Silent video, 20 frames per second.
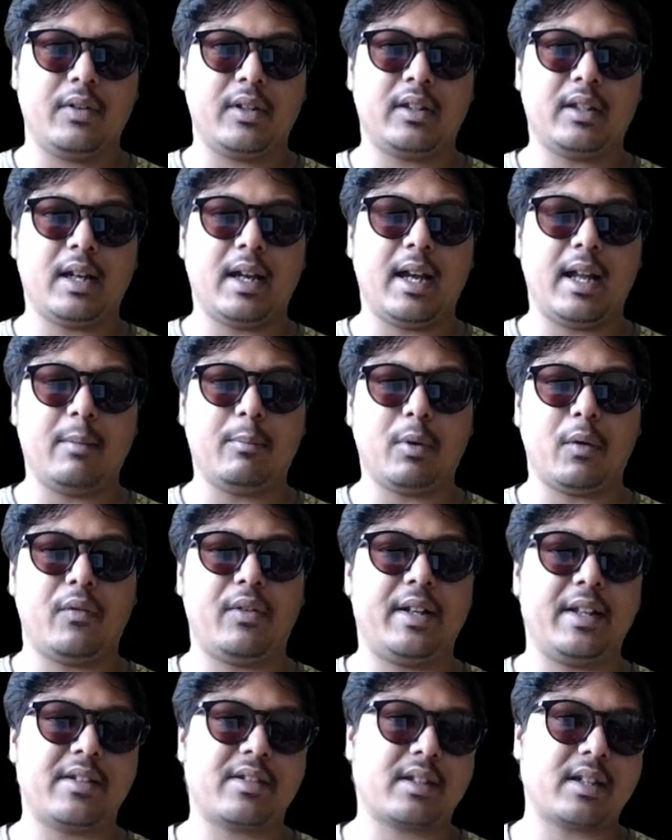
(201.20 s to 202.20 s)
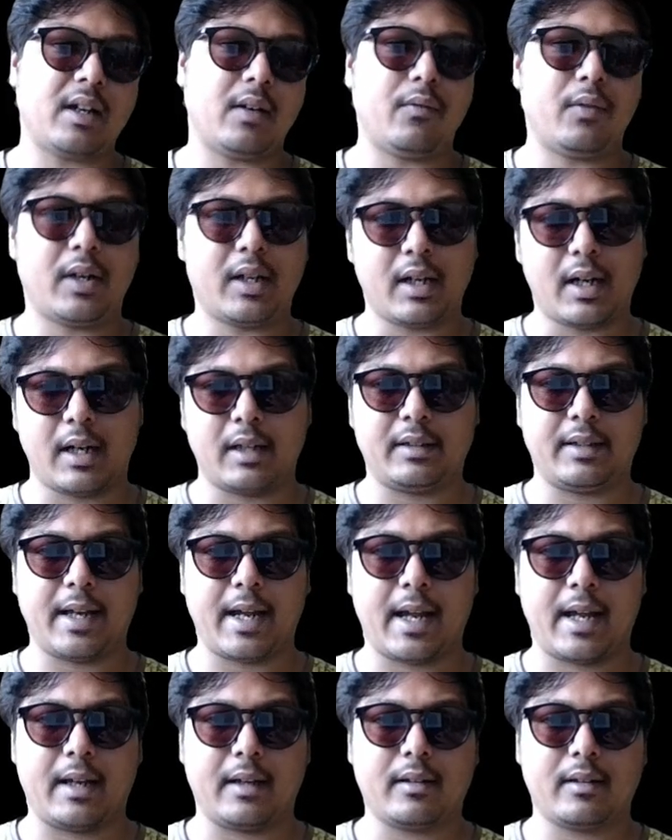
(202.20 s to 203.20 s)
with the help of discovered
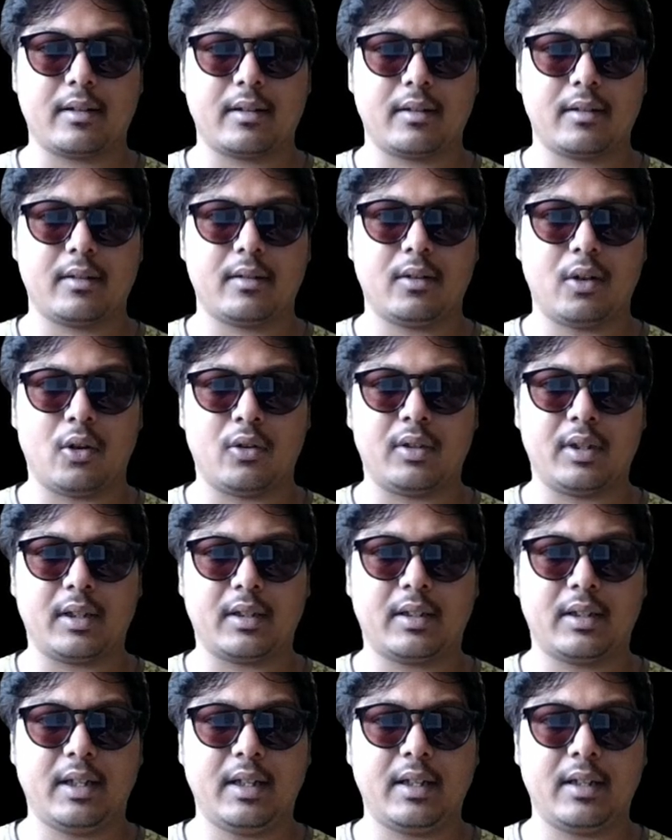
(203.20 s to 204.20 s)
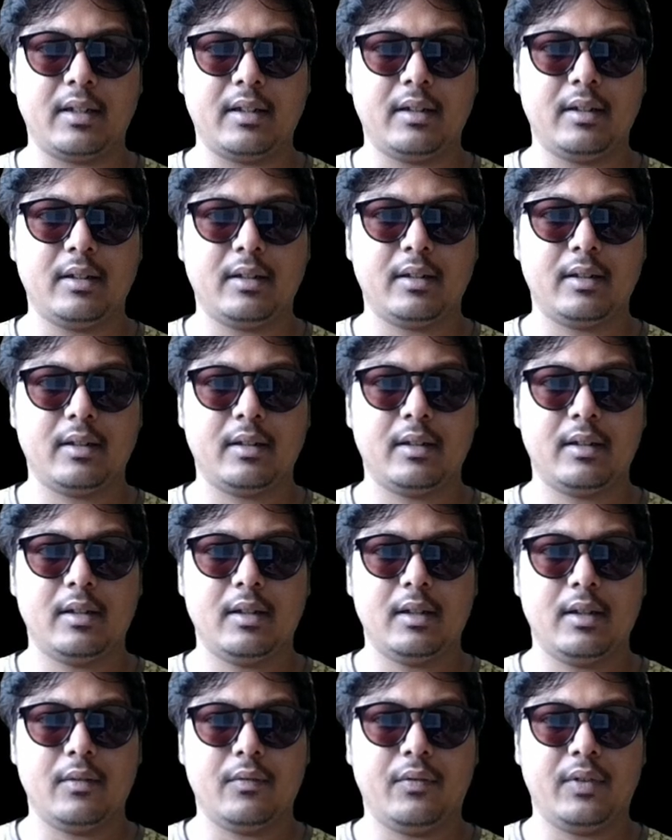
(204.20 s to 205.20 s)
attack on the king,
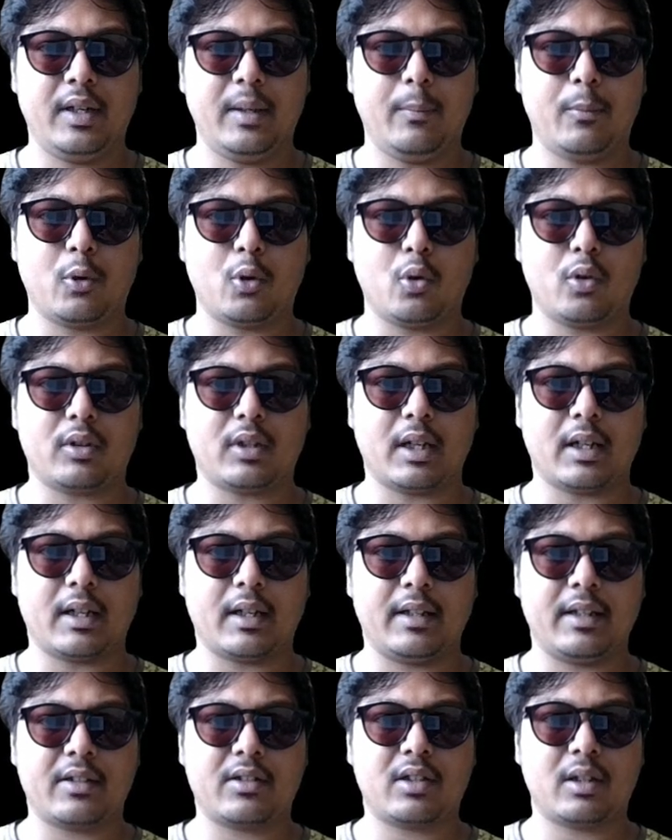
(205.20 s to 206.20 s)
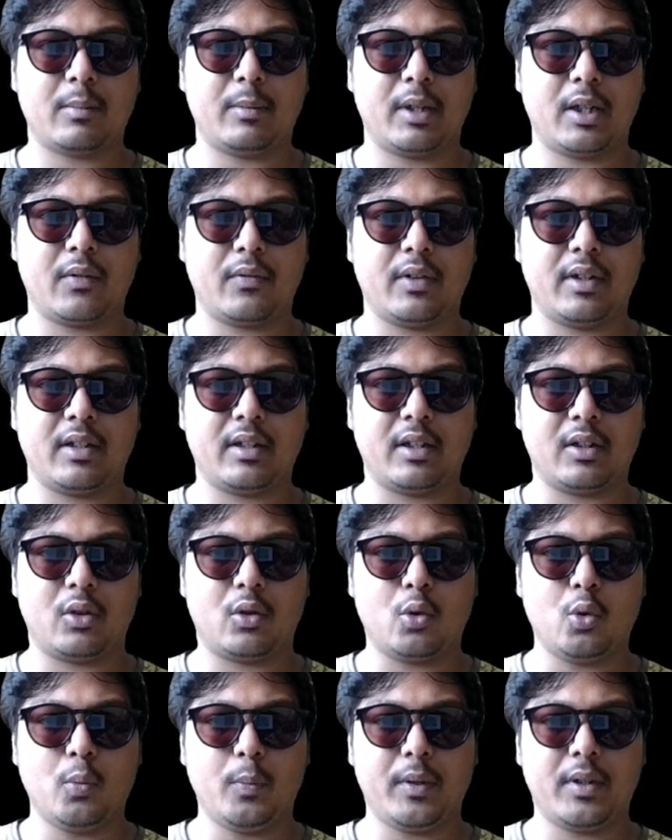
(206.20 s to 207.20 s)
we broke the connection between the
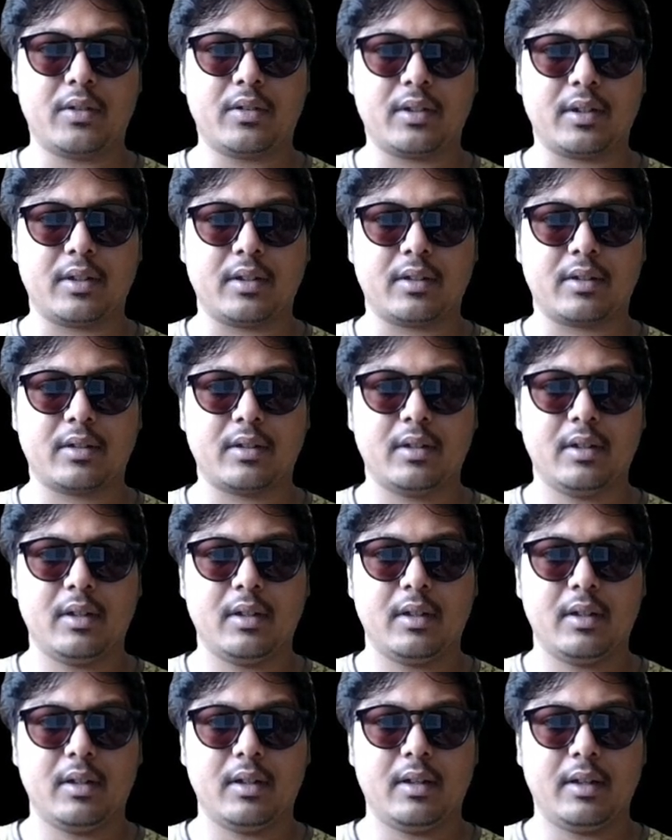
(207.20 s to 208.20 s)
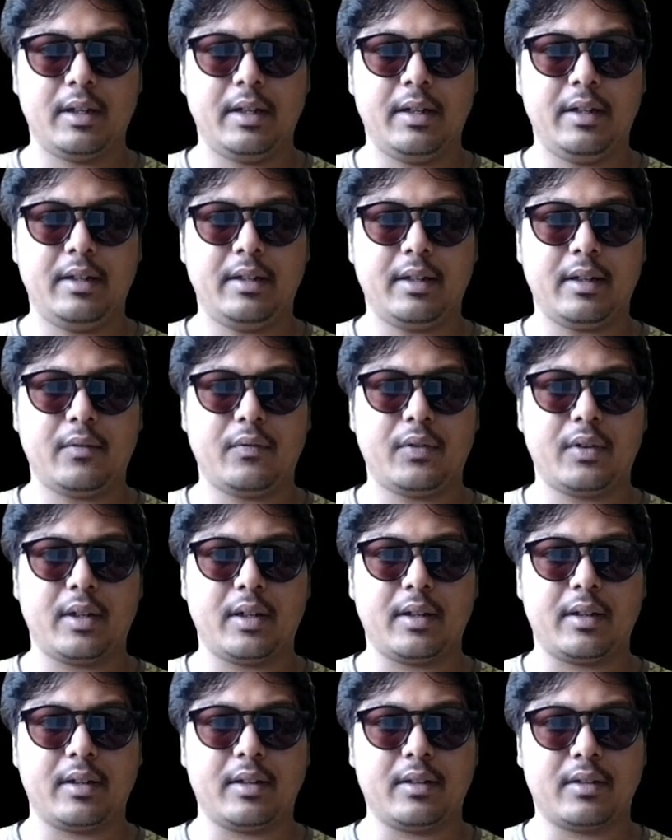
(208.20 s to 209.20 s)
two pieces.
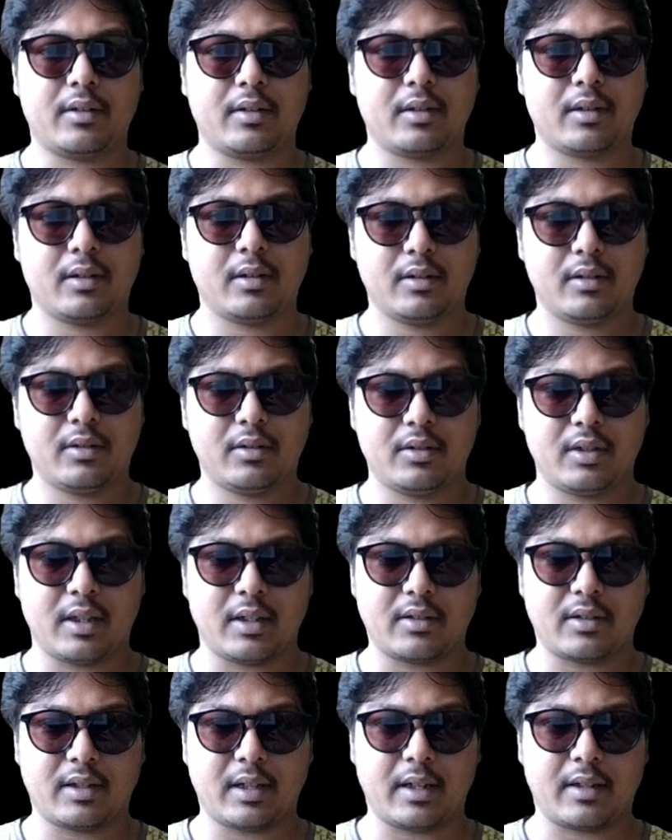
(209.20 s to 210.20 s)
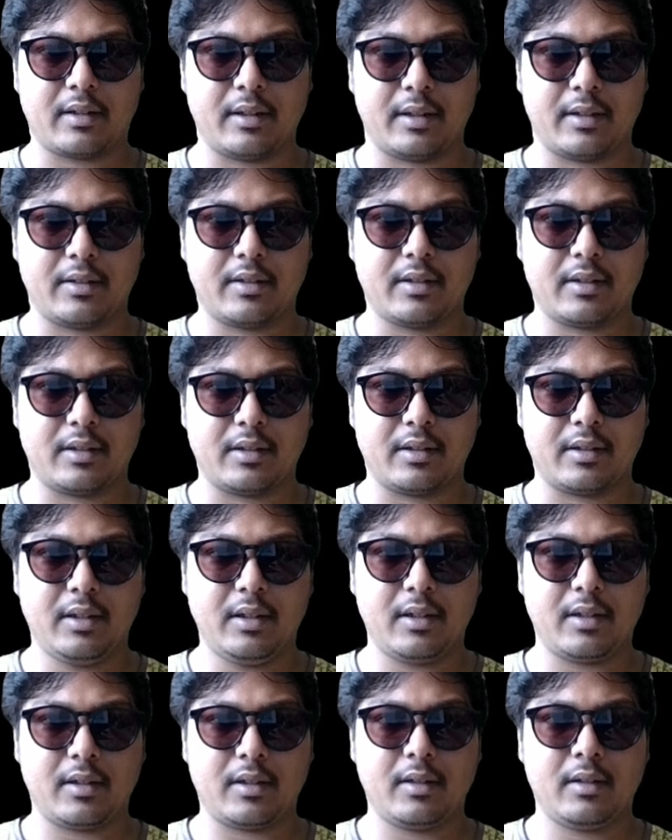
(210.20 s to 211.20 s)
Interference chess tactics is
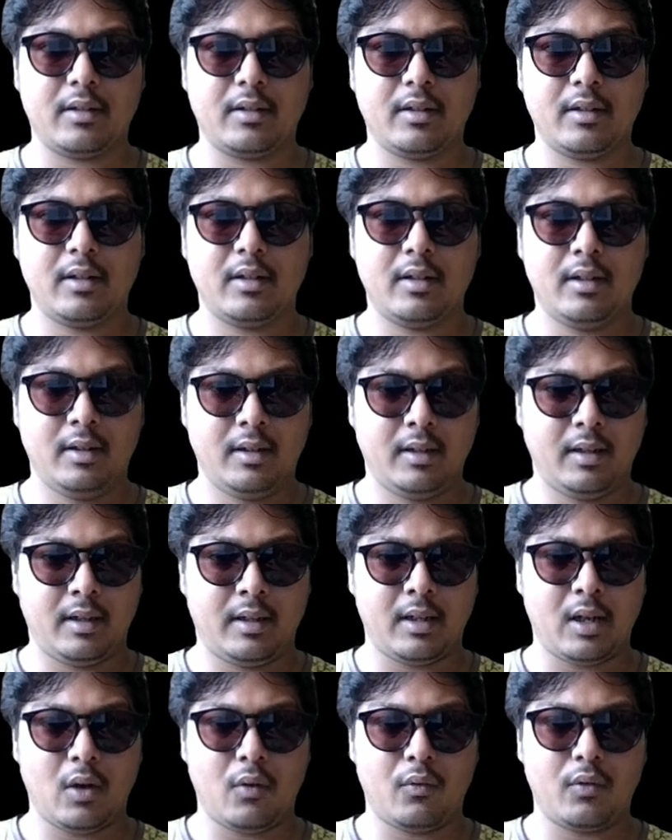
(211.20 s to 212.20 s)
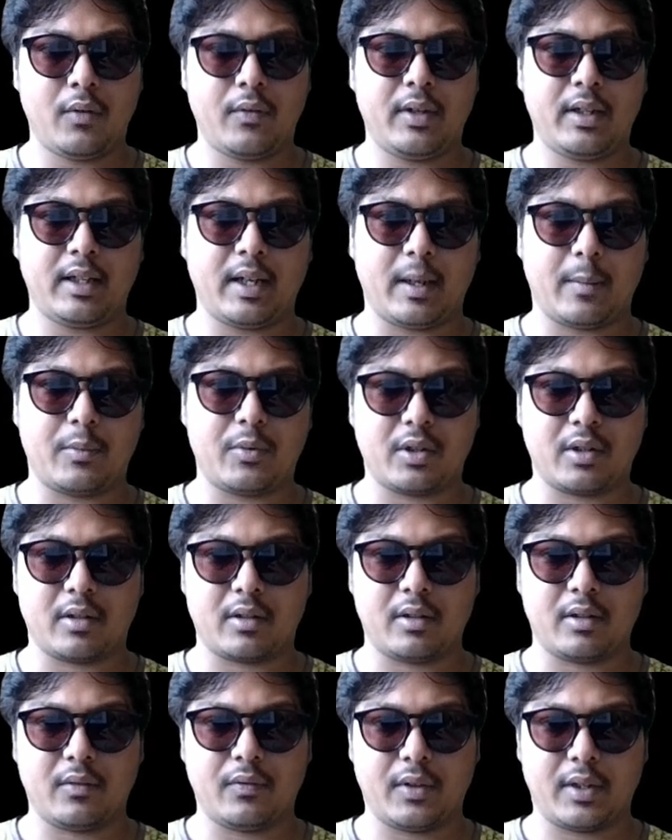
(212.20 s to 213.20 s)
here, and now we will
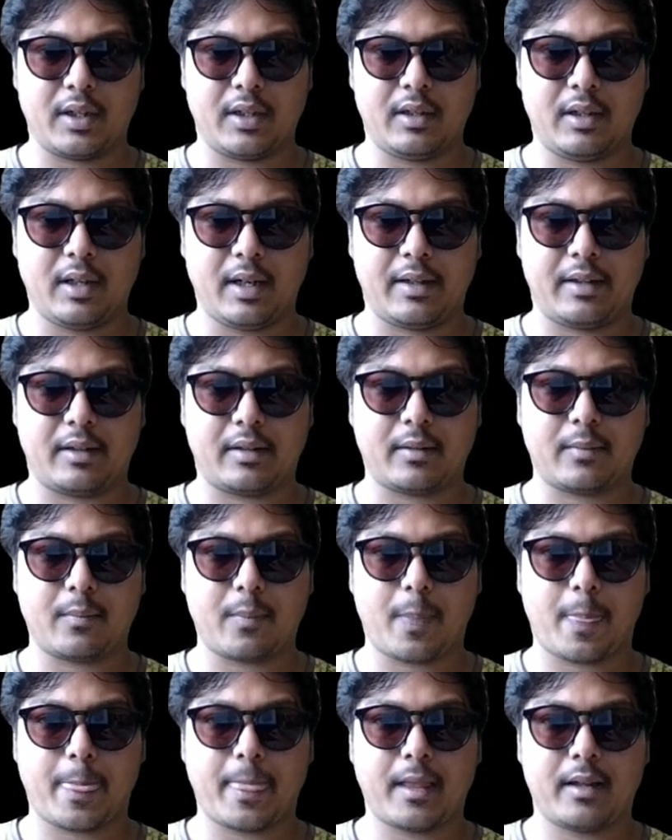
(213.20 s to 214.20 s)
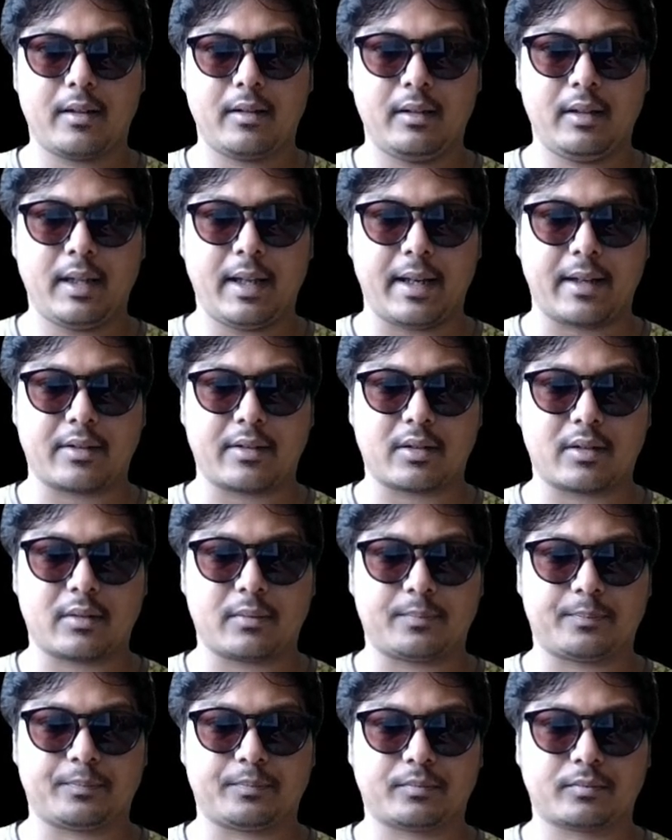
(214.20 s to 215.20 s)
capture the free knight.
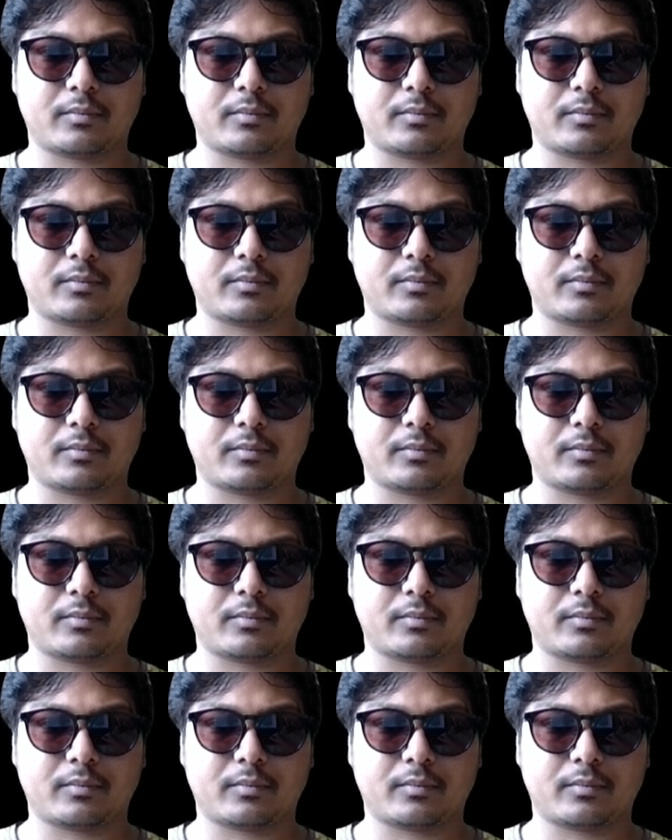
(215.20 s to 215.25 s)
Next,